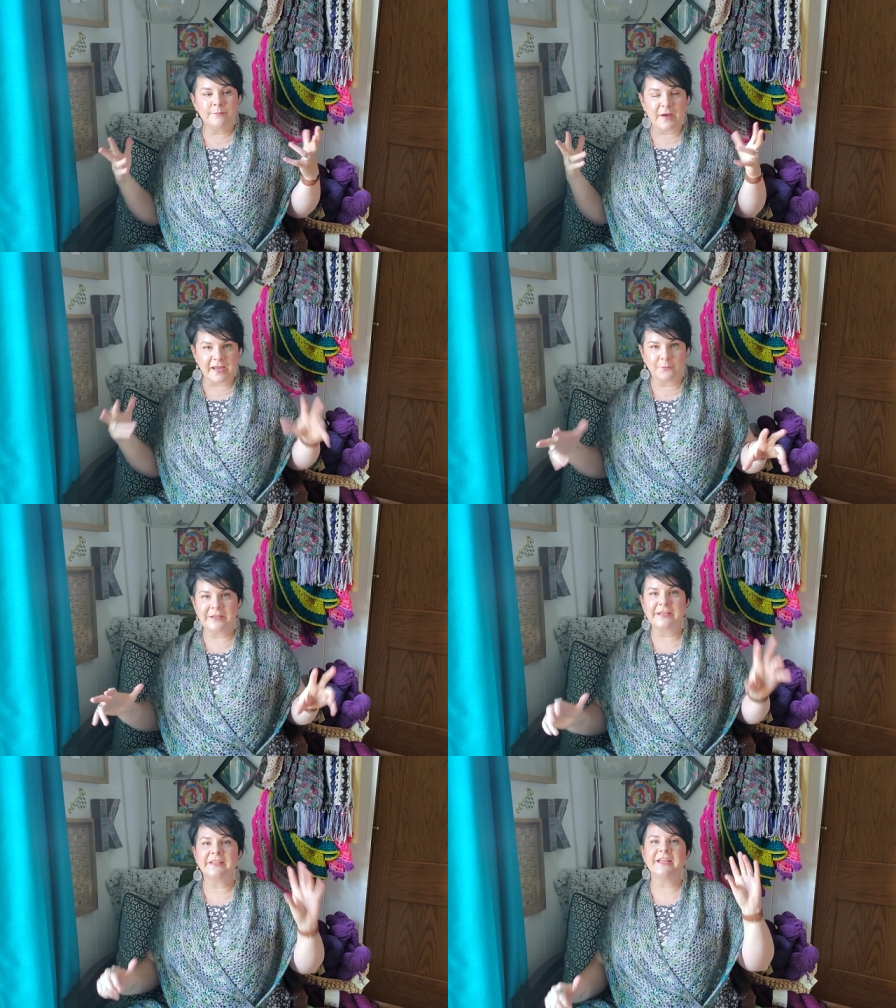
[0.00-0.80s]

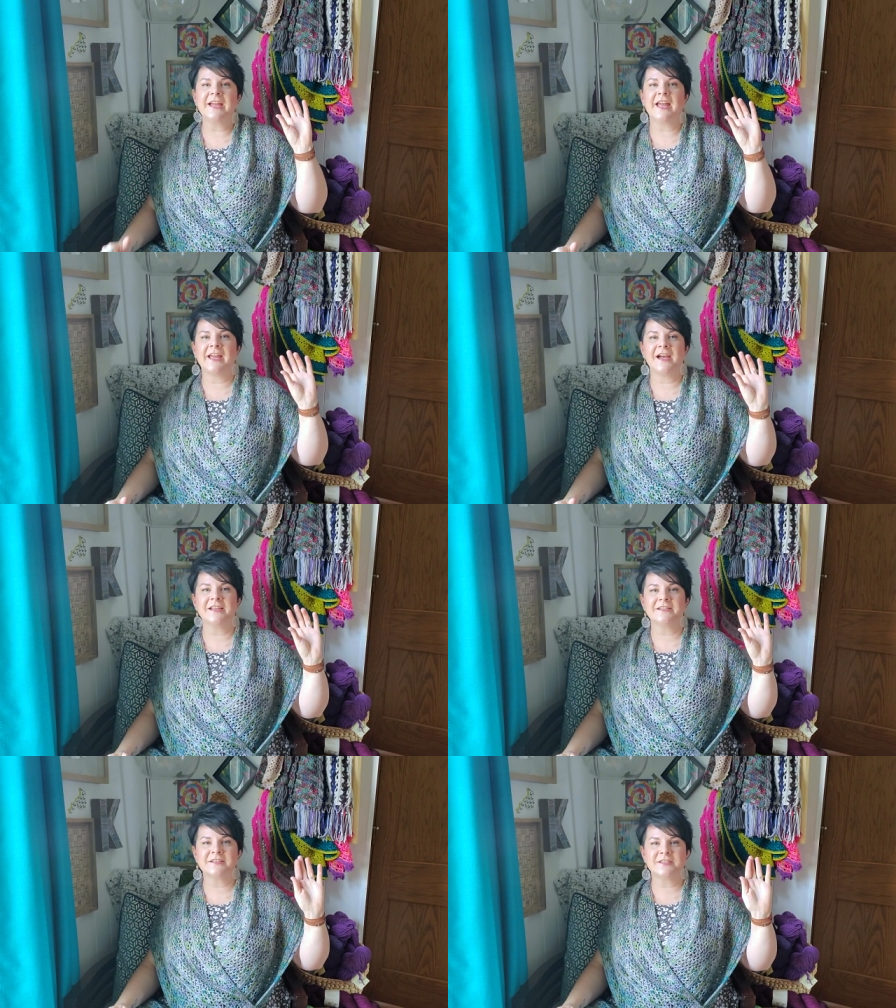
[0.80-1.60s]
bi-weekly,
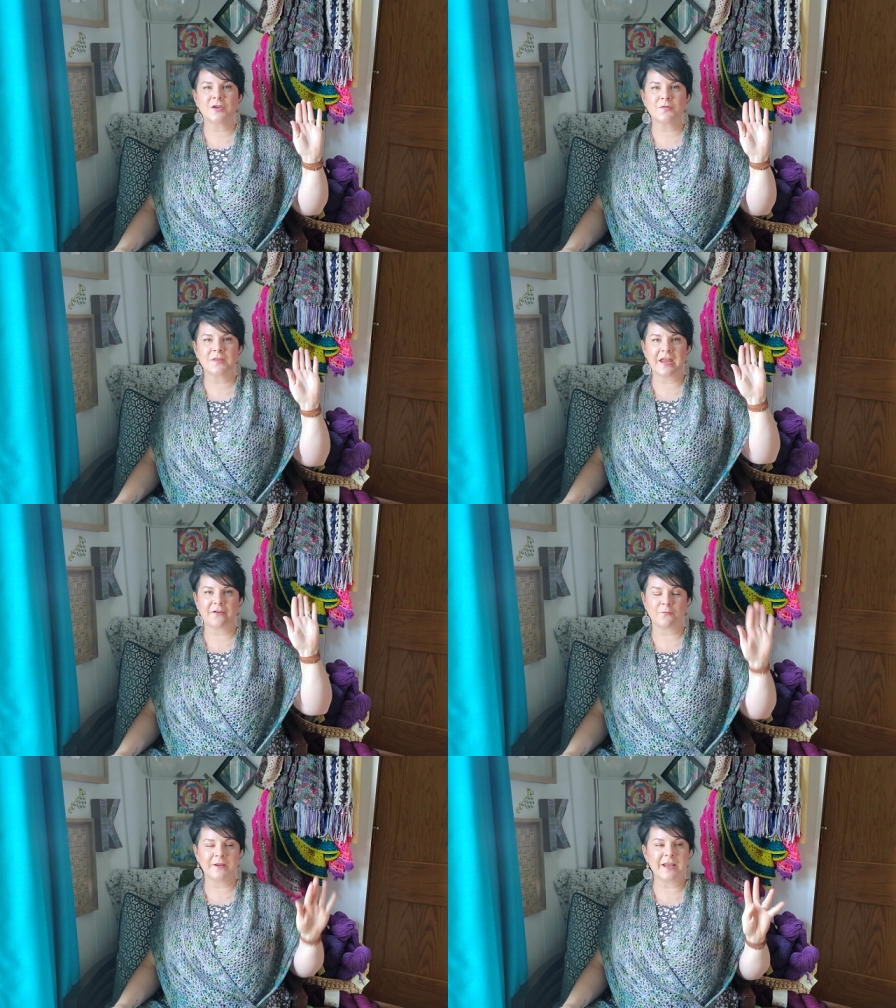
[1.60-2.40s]
and so they
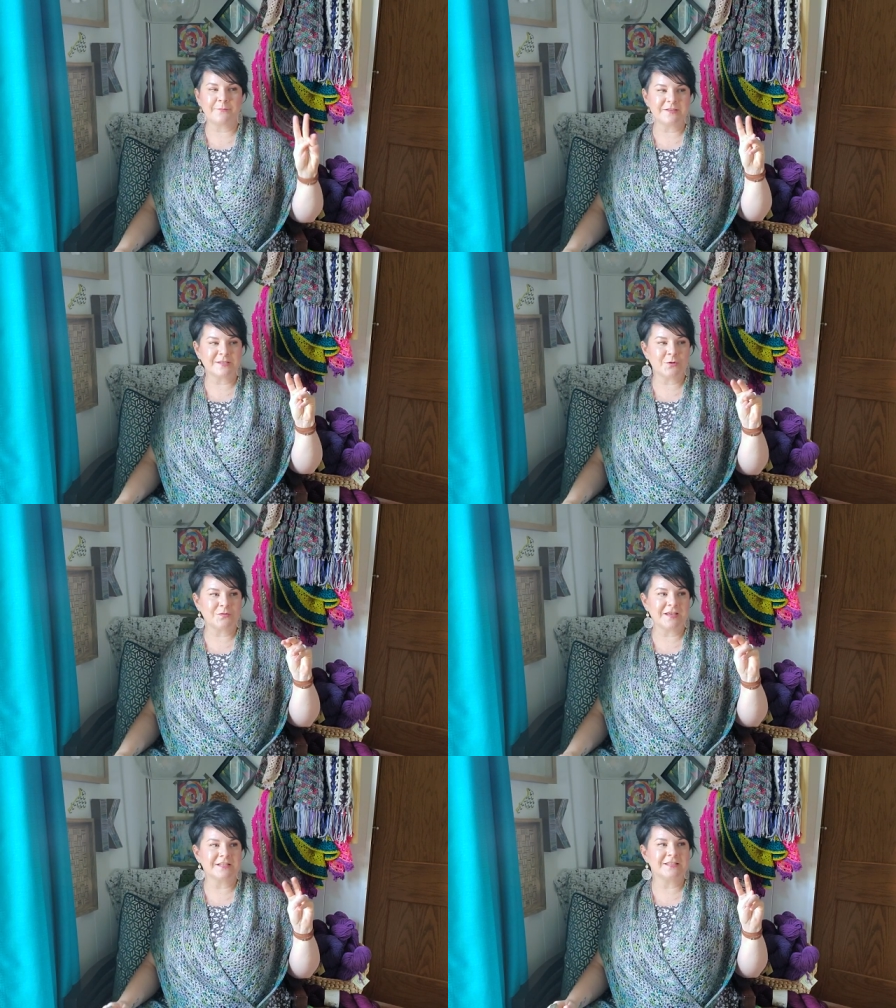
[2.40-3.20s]
have one episode
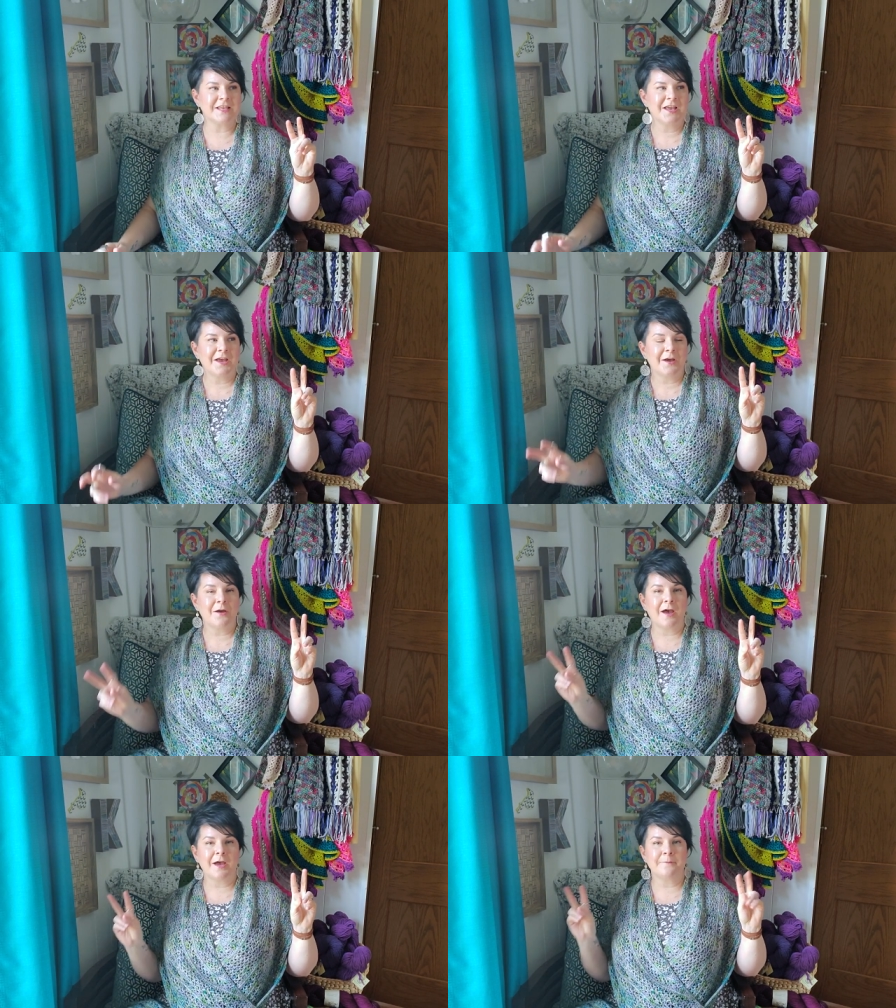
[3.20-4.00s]
that's
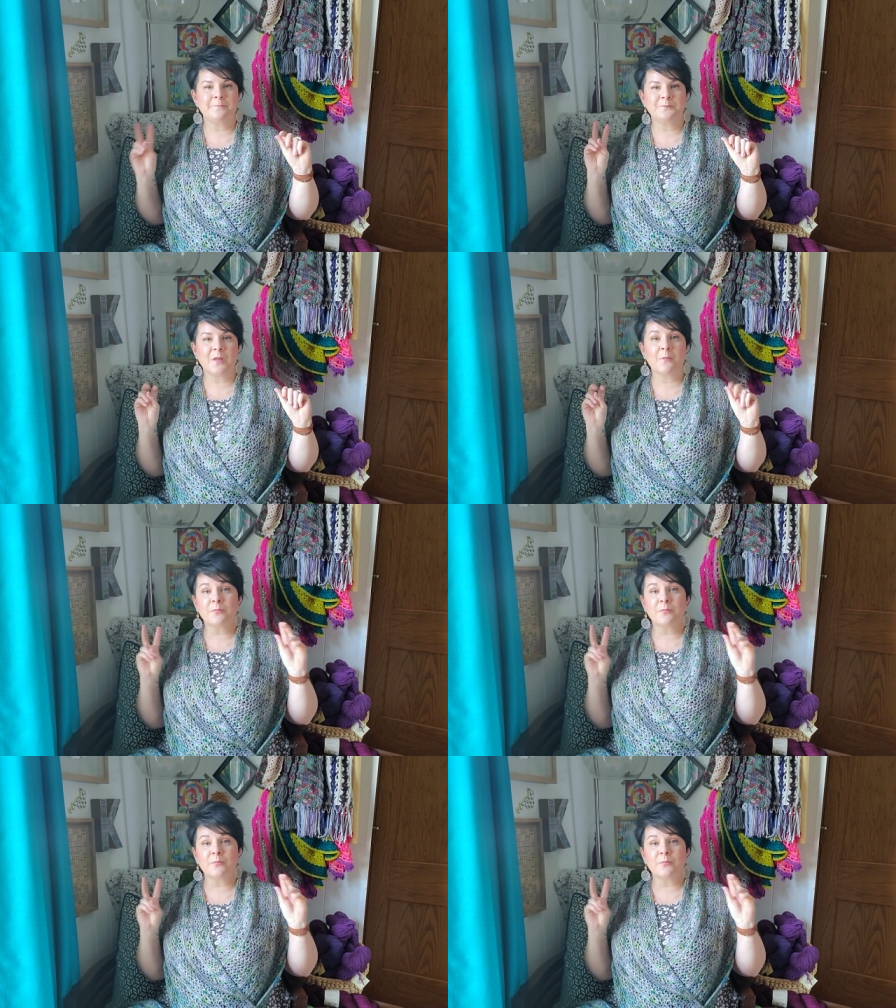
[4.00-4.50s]
um,